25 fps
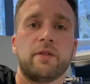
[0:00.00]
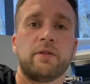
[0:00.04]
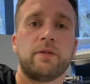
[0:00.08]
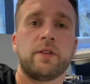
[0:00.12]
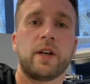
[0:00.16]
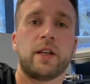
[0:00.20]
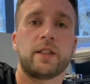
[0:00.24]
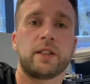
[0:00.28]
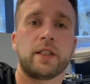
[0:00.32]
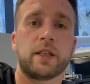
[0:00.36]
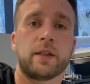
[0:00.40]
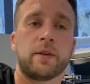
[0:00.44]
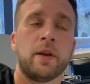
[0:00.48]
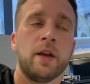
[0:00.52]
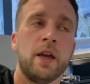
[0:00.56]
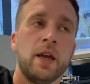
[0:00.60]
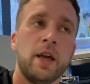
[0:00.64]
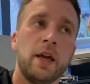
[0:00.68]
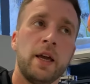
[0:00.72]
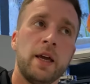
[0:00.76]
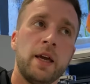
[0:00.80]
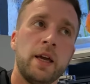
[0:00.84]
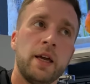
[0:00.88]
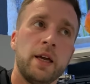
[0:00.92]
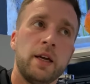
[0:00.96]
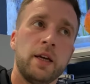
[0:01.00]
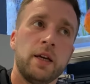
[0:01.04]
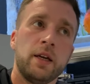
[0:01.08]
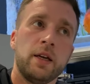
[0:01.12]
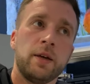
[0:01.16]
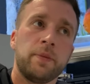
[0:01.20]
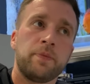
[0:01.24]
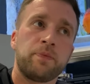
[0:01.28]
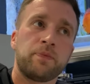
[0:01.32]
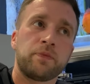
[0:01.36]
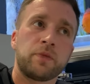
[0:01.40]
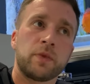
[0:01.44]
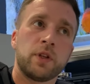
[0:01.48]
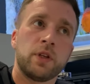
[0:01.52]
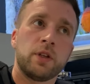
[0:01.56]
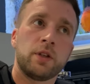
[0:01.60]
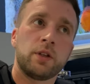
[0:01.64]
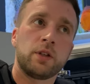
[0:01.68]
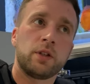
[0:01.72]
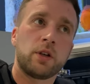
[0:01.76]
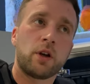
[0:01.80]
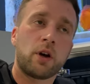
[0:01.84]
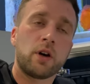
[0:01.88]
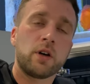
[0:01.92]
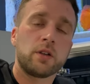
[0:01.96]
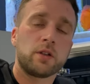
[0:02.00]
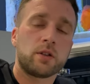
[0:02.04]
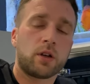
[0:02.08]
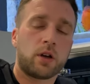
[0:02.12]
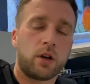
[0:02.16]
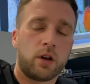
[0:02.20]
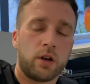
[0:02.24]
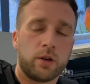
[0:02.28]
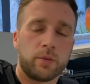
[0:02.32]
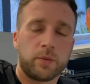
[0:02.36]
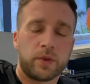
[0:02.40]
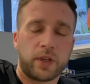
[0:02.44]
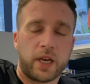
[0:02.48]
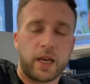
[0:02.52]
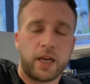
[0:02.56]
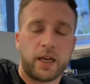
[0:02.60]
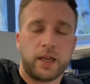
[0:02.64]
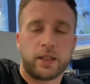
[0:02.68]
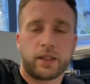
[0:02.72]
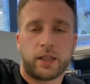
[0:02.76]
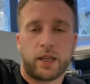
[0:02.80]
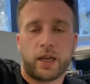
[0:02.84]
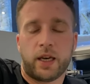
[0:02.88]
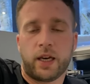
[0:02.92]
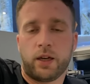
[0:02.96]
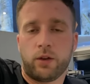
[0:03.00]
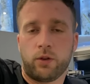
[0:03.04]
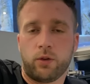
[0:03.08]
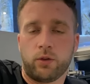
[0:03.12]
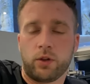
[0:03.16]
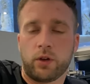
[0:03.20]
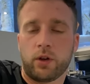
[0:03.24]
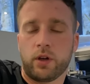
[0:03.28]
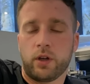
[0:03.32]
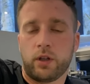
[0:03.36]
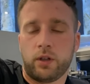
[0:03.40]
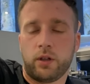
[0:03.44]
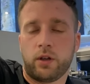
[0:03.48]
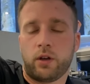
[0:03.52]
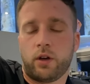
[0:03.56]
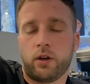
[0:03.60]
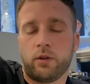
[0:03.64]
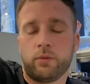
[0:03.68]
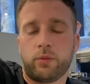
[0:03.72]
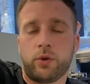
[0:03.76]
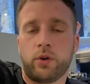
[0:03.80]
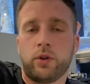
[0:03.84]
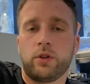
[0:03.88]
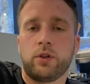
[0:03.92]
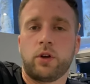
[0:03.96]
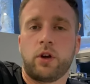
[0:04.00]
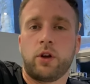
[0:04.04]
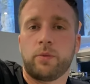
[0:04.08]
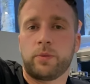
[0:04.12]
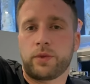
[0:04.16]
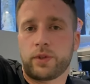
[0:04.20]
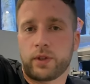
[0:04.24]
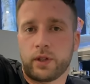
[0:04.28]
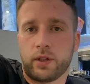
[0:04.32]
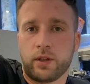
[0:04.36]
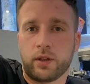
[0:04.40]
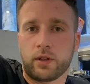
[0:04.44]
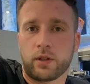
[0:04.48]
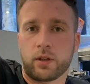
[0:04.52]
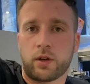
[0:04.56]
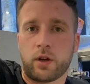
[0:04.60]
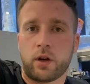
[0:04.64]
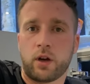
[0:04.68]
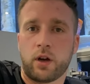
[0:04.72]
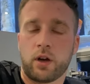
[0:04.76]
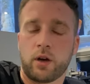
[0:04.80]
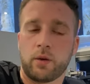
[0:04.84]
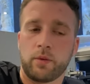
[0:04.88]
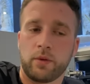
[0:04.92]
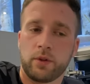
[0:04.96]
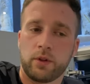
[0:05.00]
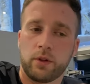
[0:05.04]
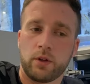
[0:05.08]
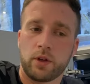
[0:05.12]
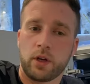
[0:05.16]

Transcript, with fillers: flooding. Nine times out of 10 or 99.9% .9 of the time,